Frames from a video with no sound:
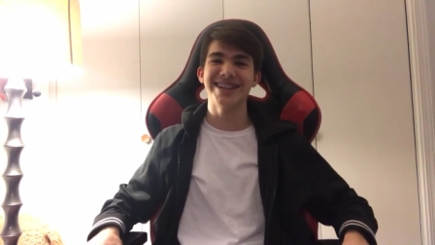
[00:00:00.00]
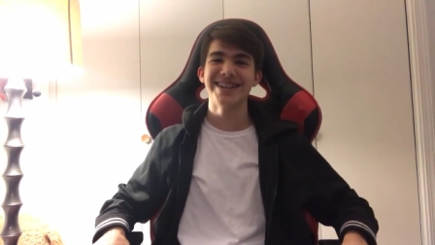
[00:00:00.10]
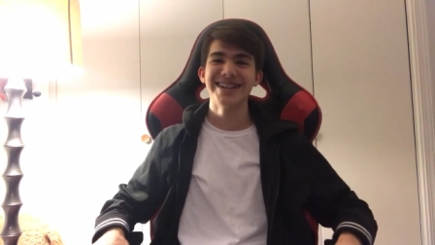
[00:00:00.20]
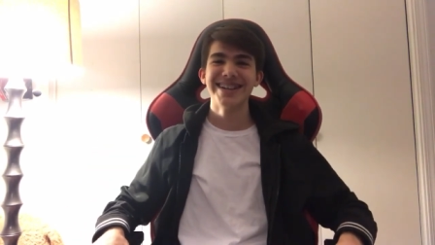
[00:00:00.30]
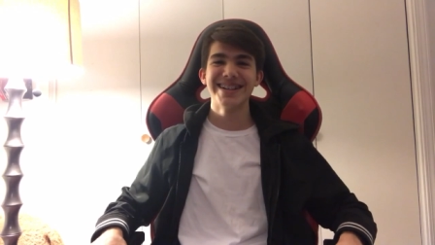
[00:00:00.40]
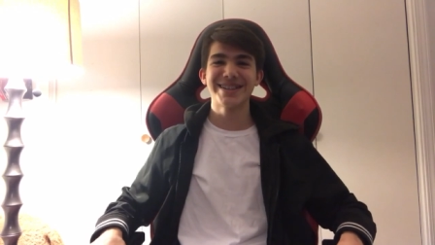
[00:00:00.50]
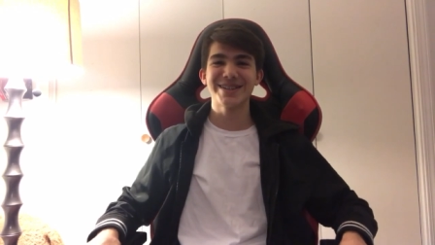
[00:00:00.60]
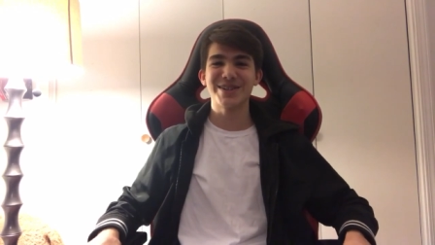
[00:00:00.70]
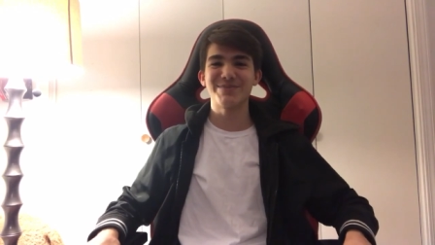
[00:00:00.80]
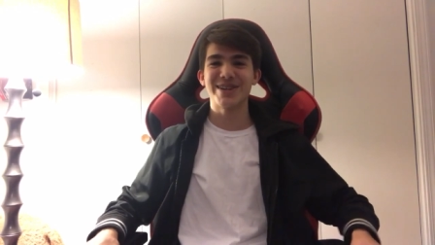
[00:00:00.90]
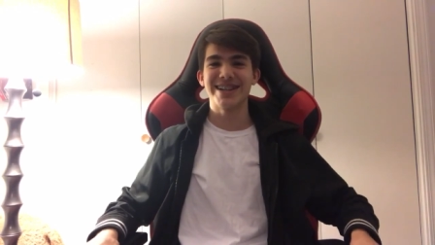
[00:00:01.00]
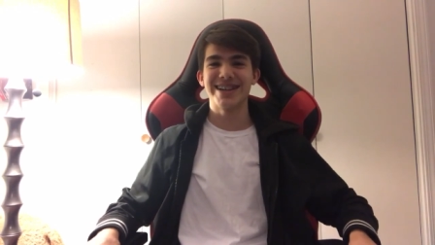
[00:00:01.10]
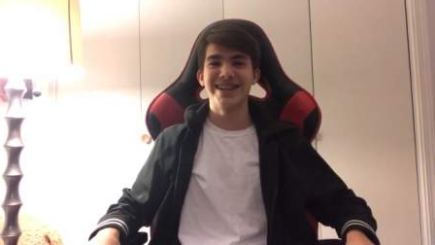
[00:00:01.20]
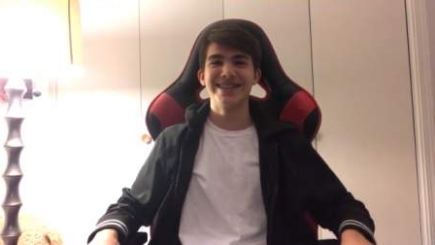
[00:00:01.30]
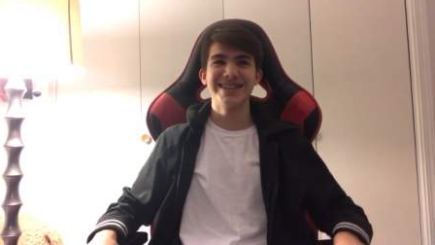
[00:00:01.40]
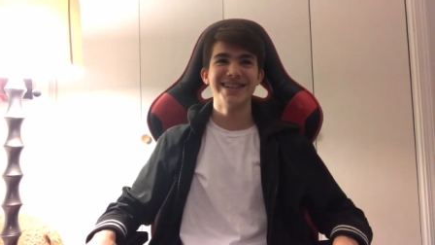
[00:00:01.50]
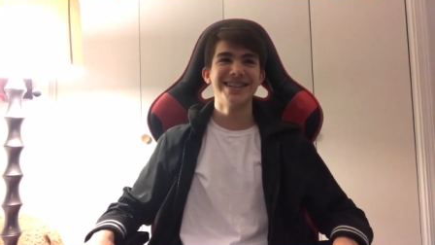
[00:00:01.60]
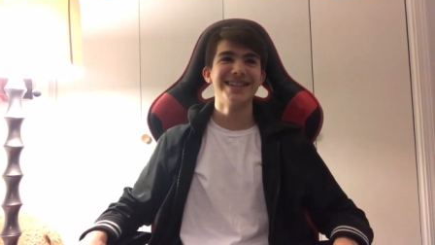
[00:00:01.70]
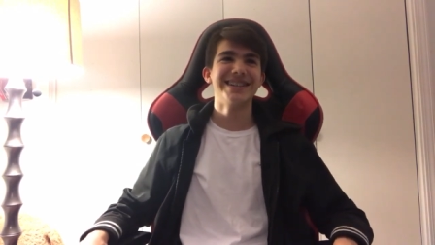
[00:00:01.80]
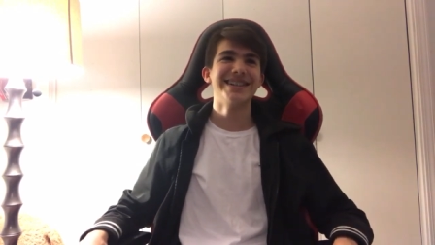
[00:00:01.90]
it's a good video. All
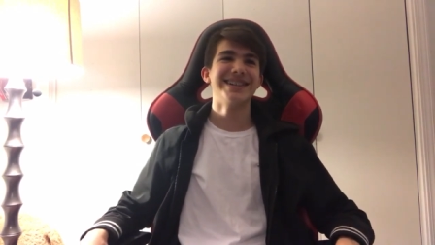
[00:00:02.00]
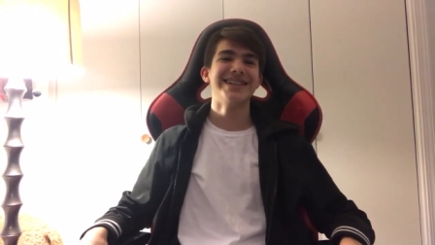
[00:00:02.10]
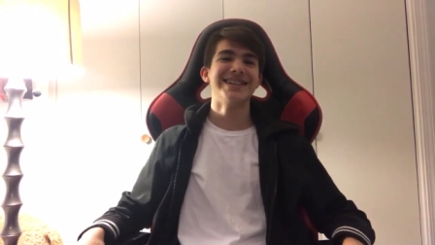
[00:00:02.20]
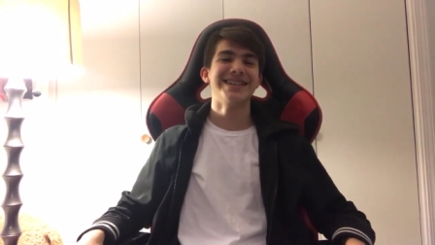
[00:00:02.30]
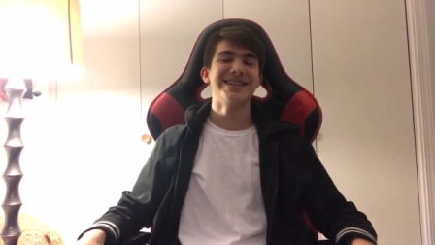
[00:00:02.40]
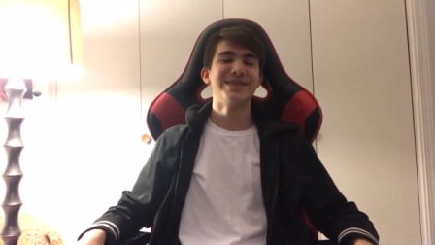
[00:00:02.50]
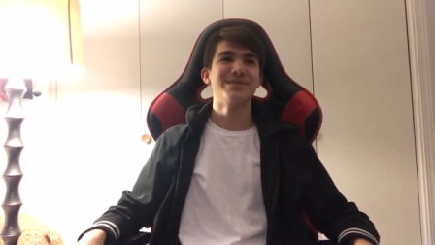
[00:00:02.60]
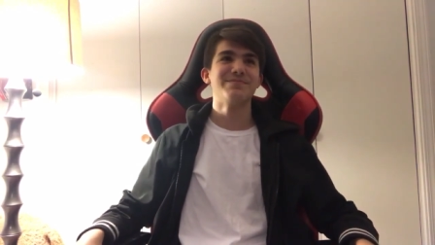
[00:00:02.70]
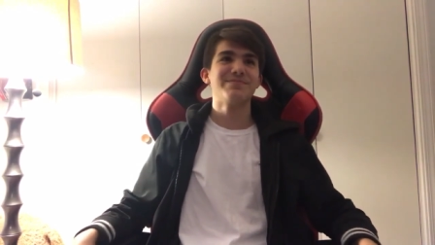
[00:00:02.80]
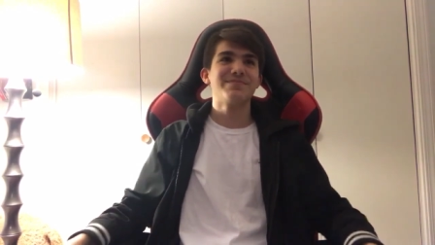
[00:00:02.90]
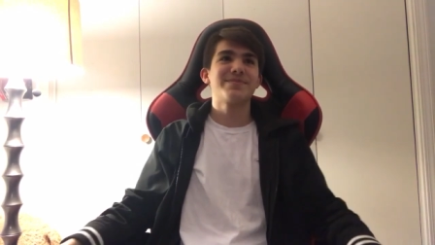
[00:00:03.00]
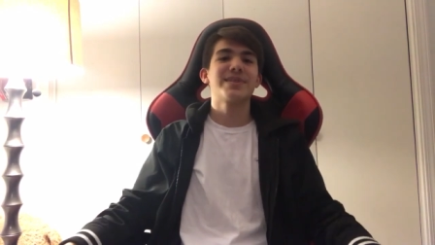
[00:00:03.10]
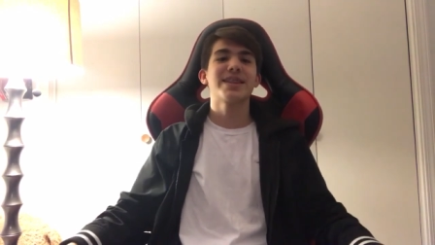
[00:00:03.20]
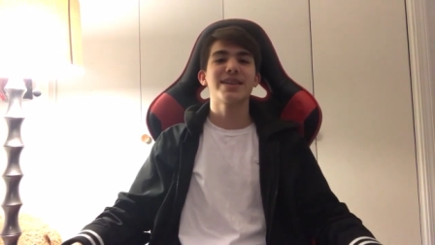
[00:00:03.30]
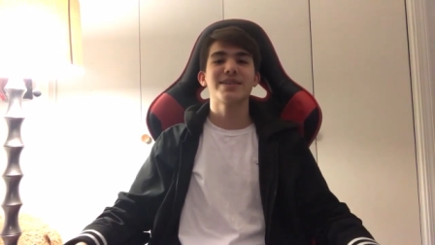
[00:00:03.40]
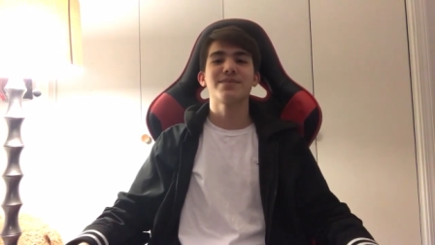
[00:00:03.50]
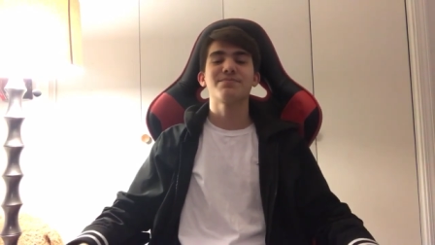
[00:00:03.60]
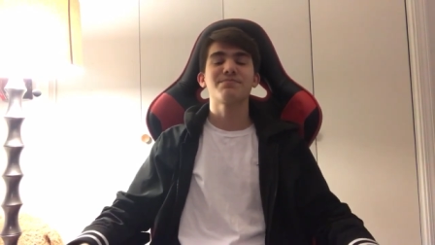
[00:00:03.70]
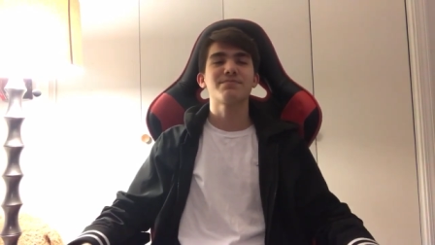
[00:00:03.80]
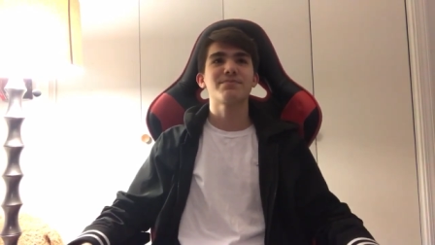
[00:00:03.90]
uh, right, Combat 99 RS
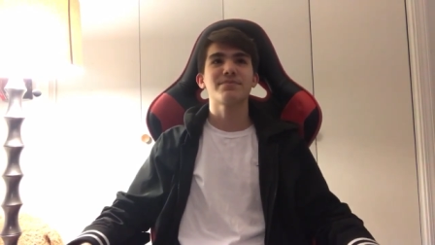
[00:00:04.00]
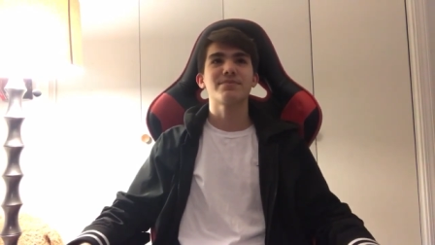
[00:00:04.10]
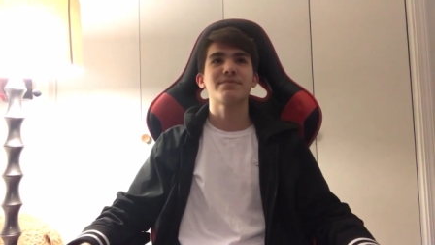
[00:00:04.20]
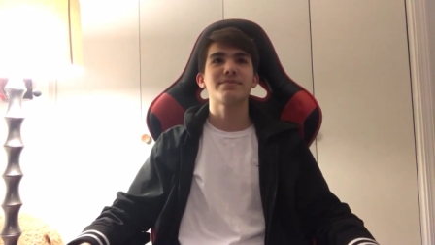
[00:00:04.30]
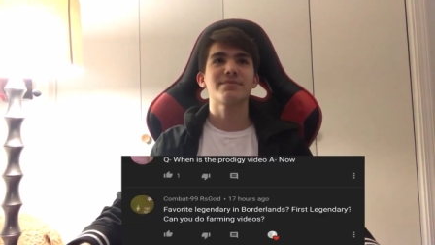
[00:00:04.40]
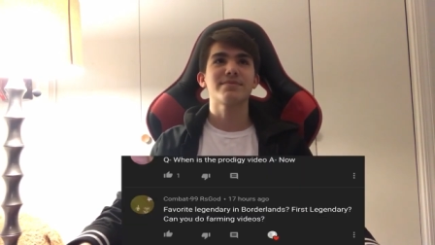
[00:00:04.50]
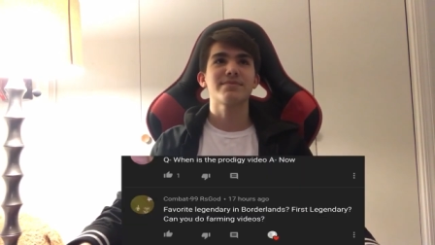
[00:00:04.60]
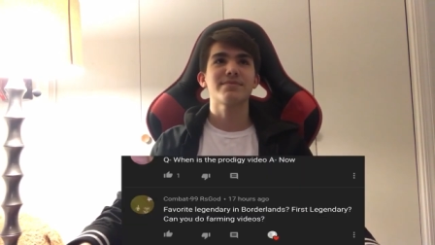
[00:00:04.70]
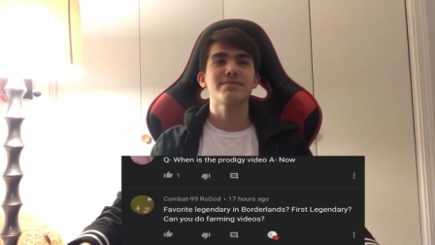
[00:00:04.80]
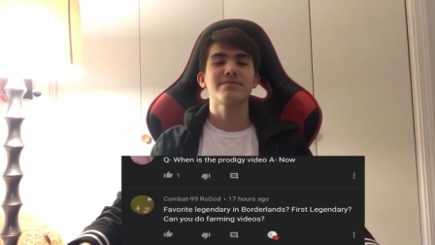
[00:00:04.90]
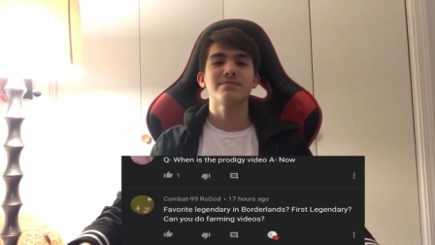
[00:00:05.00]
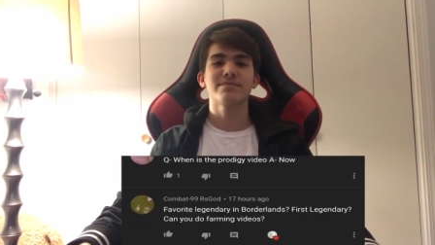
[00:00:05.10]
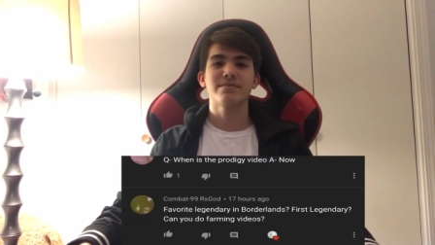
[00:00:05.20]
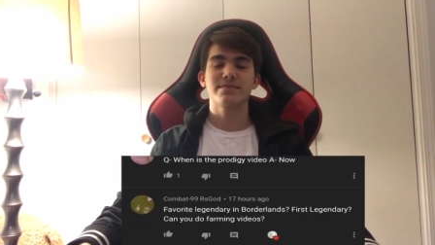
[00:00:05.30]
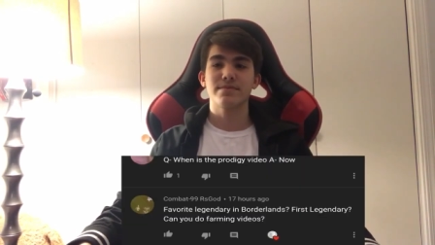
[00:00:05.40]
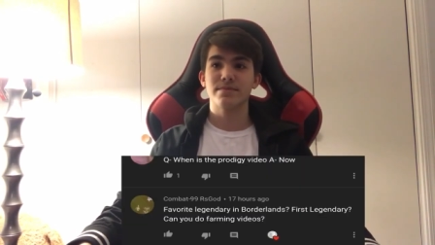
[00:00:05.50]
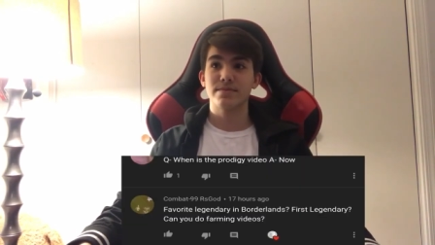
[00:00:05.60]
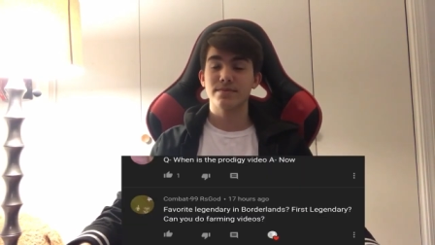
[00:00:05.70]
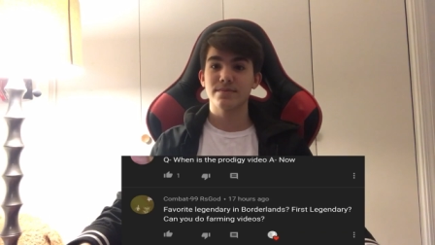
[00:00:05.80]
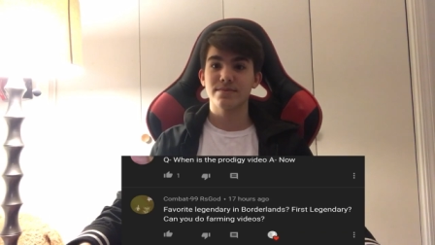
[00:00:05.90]
God says favorite legendary in
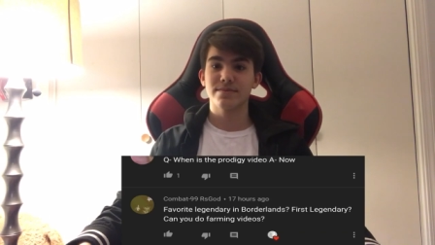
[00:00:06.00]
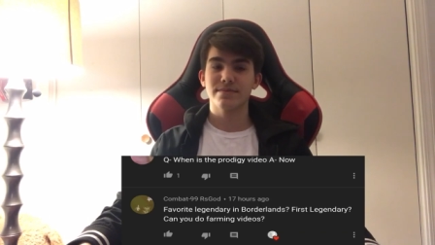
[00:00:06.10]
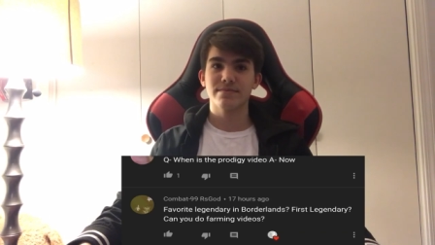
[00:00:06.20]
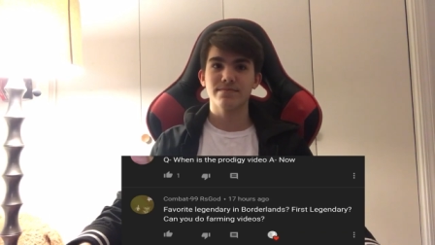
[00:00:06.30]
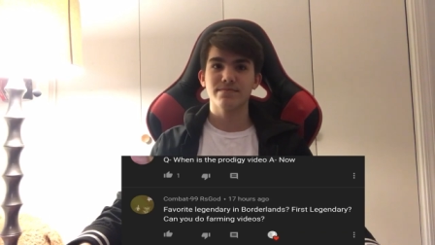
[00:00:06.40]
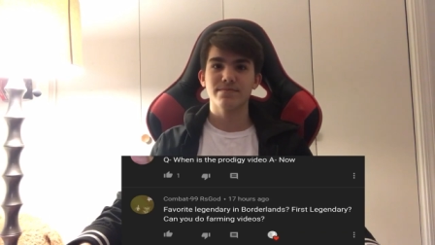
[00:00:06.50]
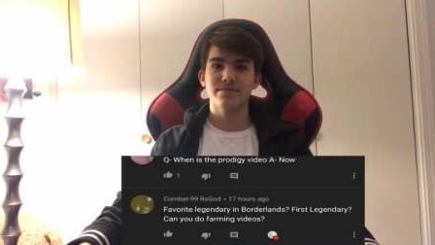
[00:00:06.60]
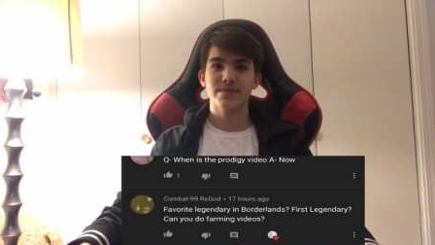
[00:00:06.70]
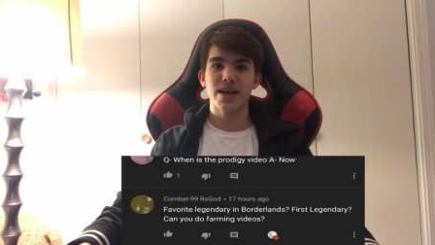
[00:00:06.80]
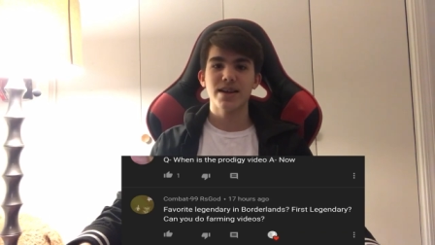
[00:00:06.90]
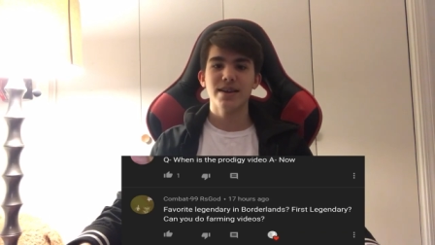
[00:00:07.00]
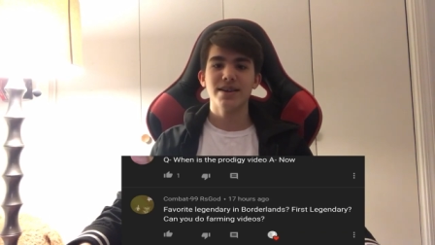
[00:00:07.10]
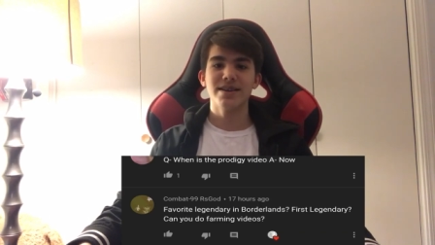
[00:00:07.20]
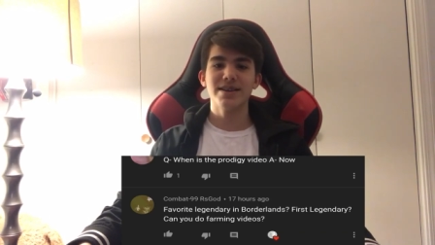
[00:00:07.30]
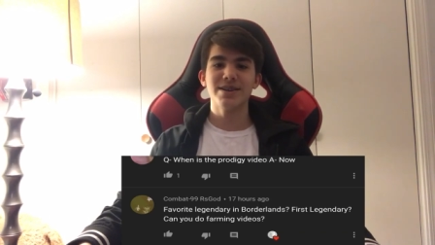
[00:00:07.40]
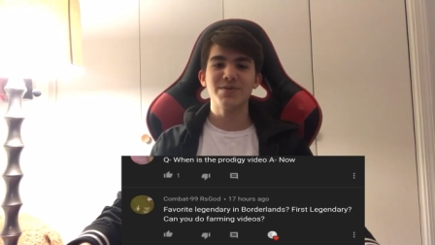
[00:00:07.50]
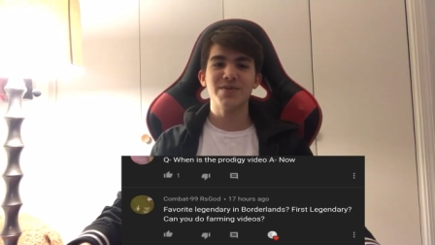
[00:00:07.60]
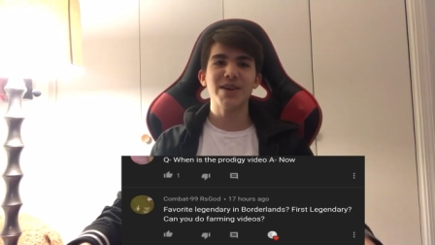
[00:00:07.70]
Borderlands. Uh,